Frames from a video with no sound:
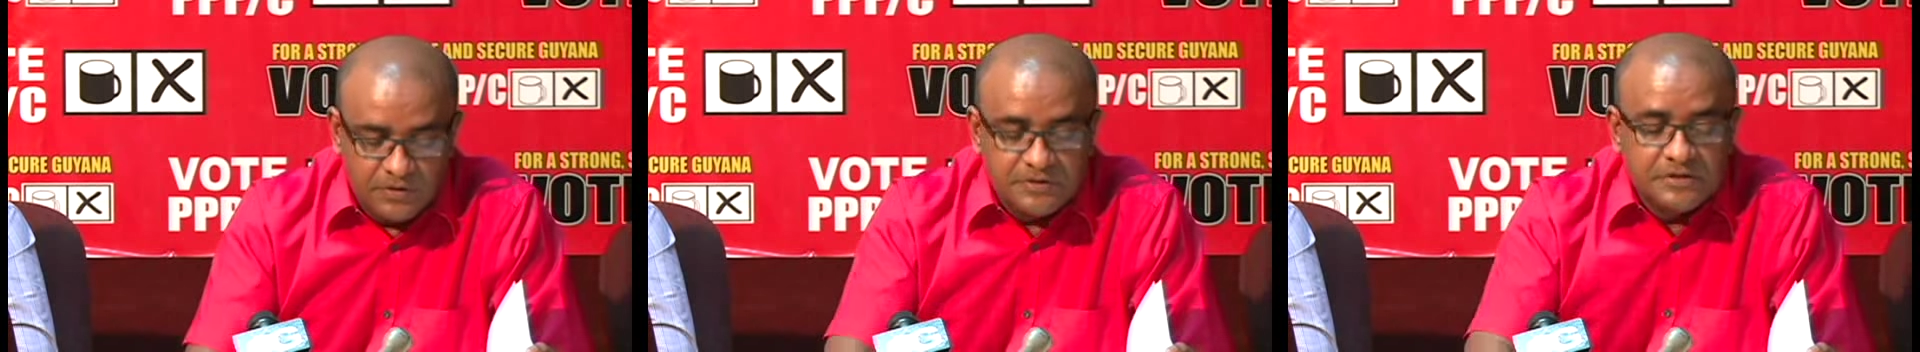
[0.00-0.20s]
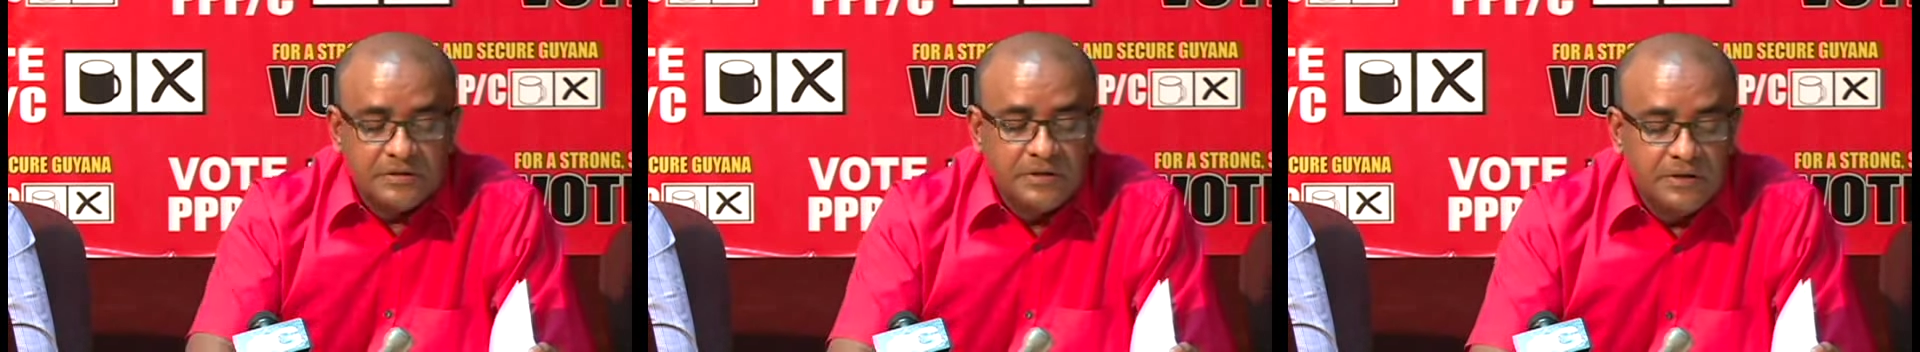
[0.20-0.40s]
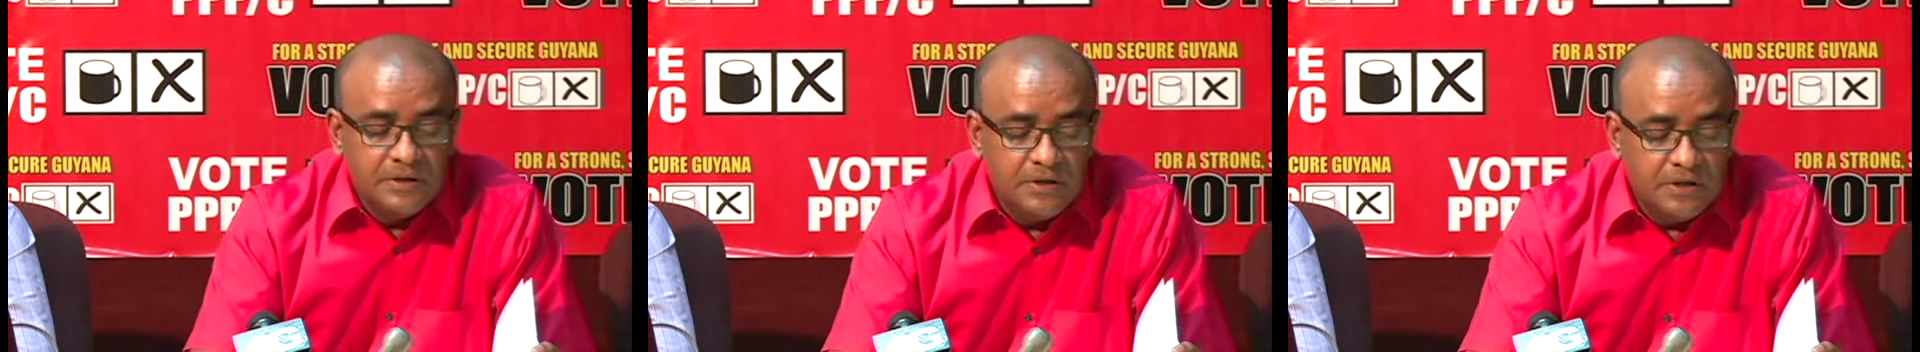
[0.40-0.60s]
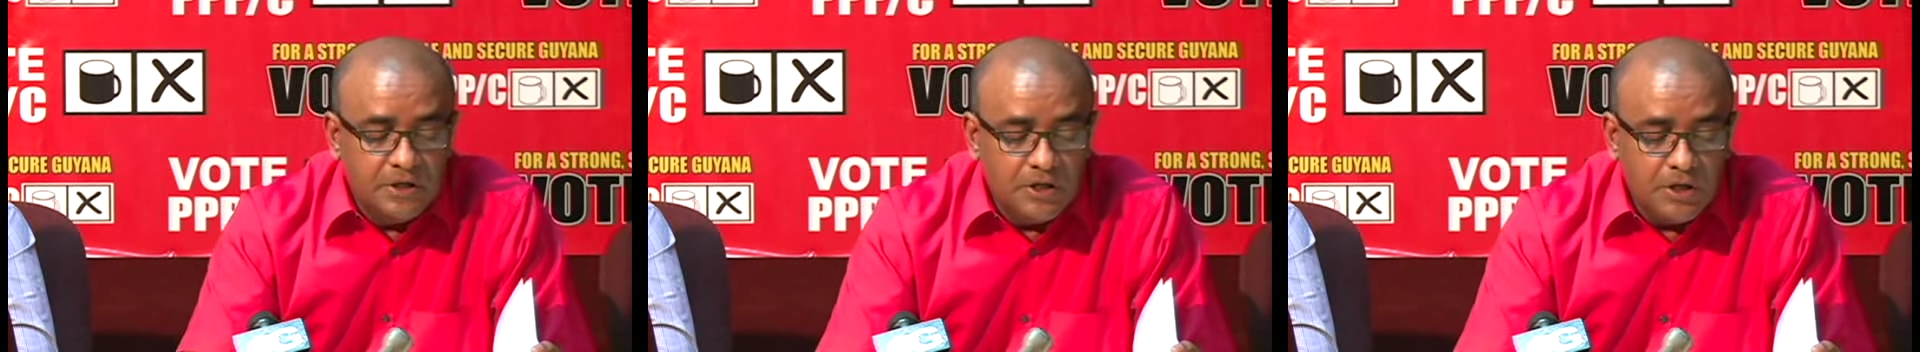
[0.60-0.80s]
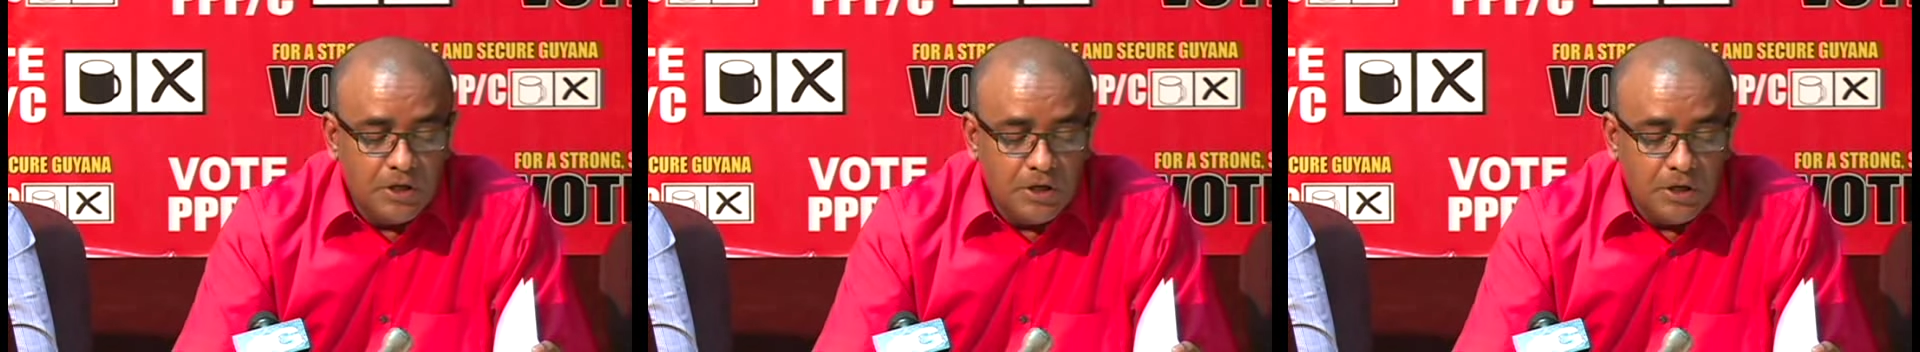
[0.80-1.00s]
those.
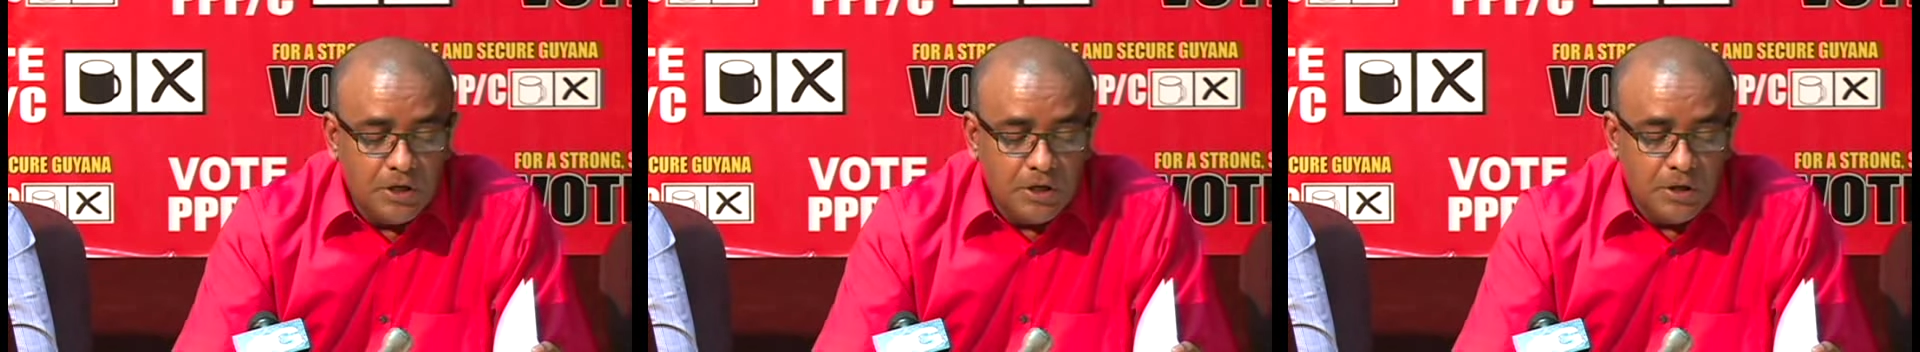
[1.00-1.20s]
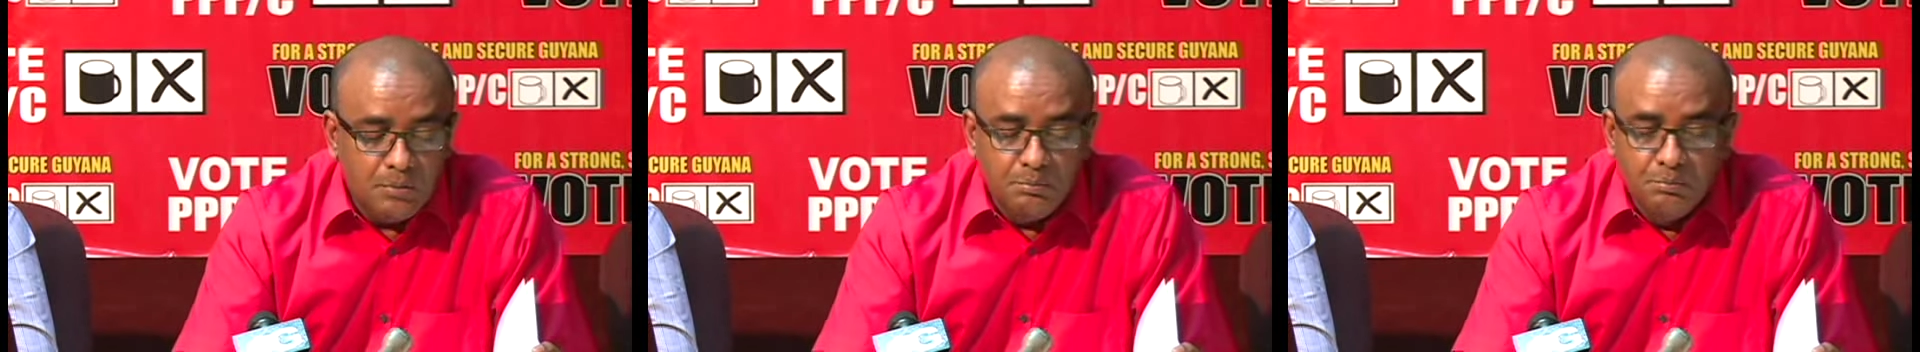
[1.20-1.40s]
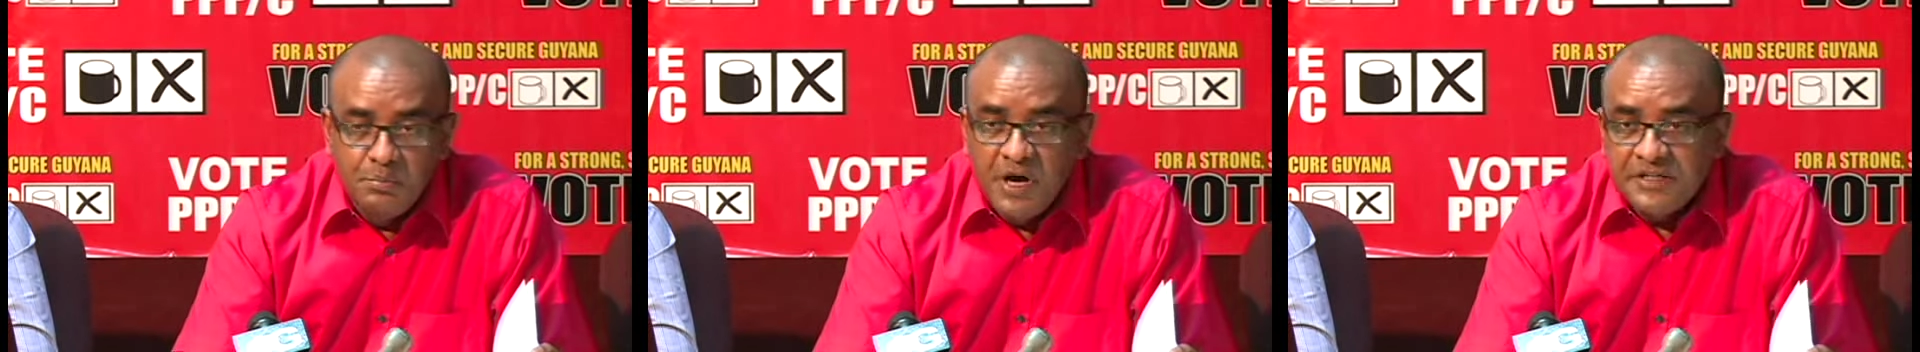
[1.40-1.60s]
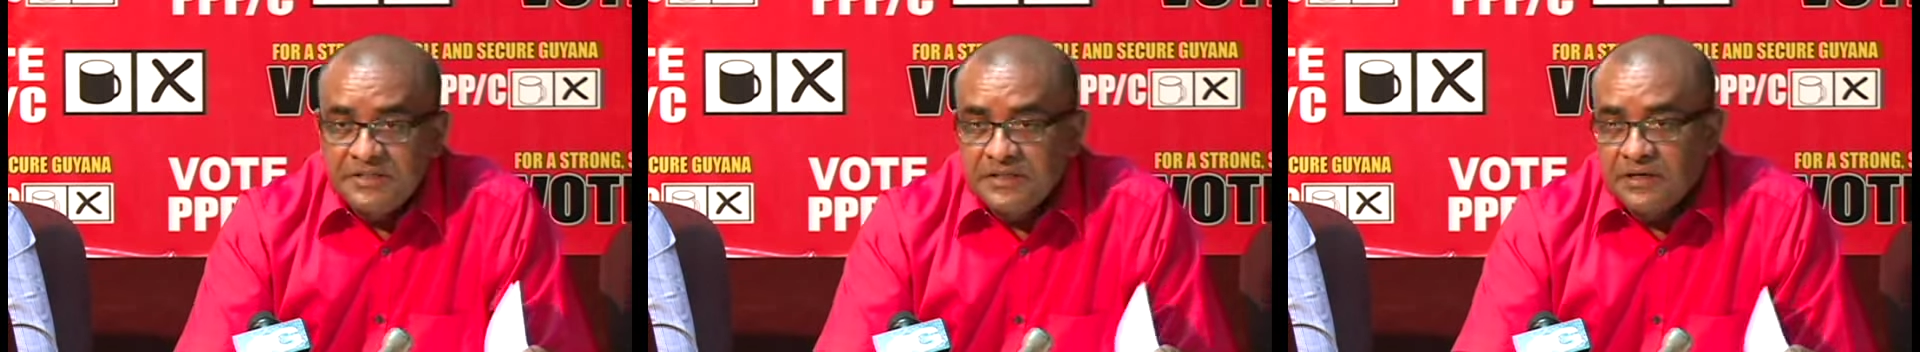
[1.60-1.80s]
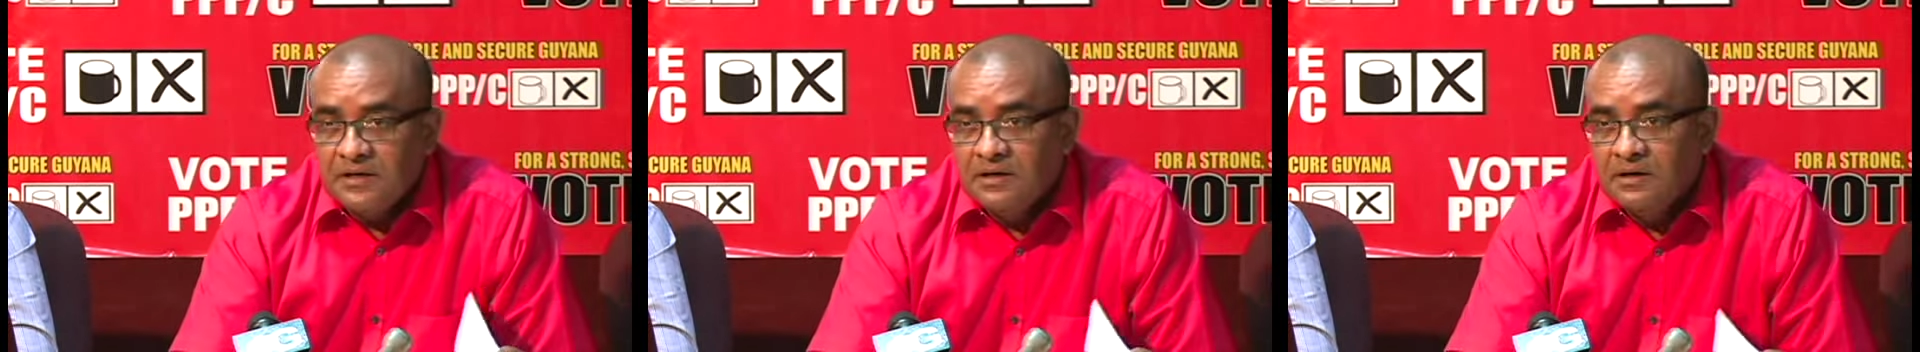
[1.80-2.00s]

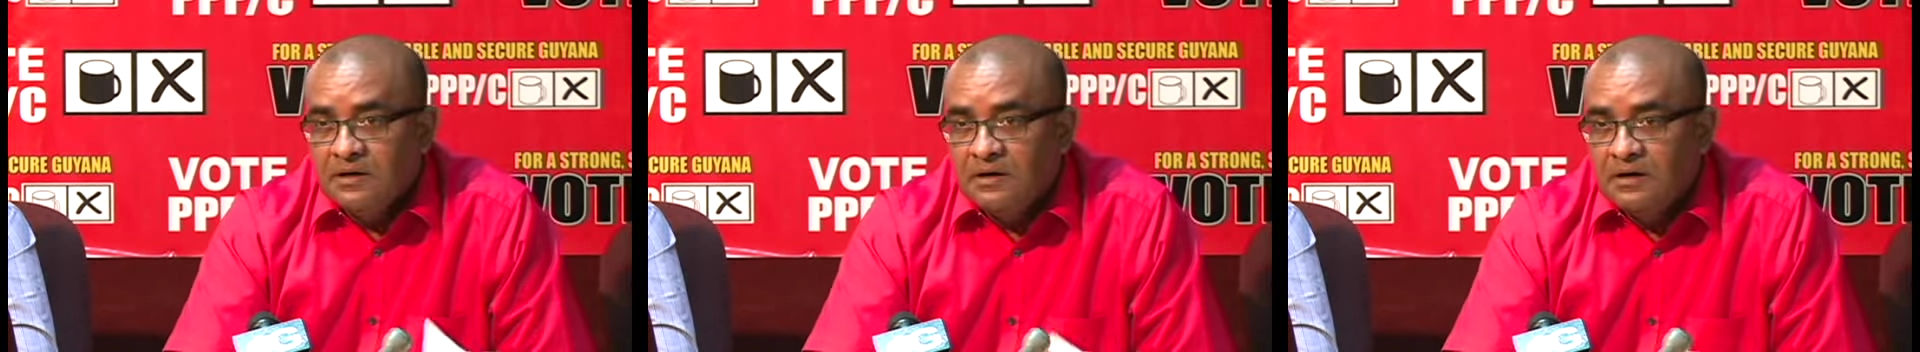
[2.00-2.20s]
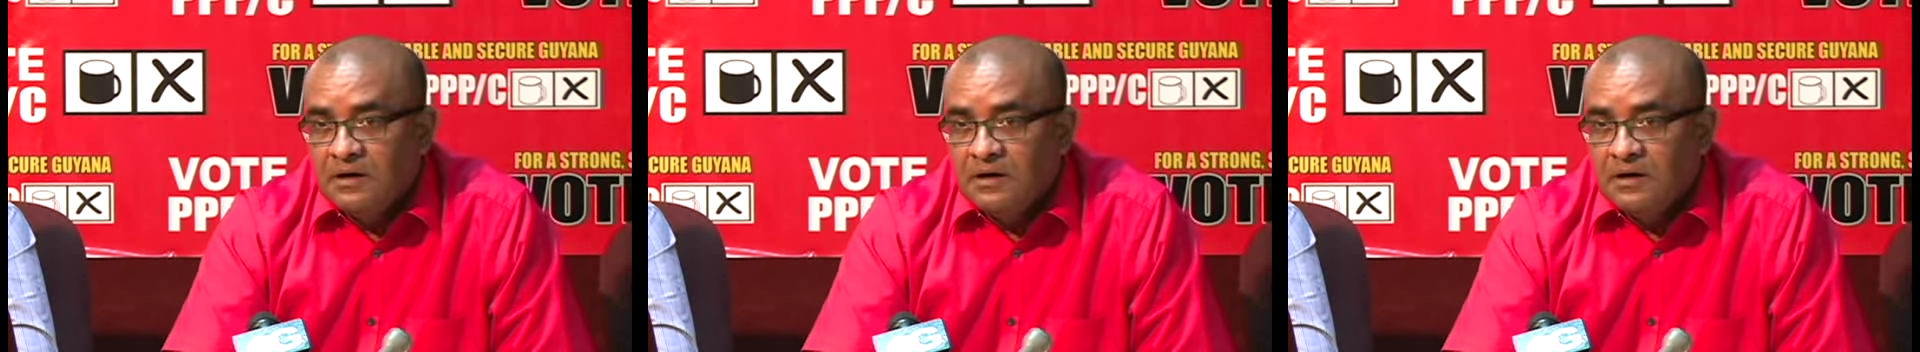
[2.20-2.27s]
But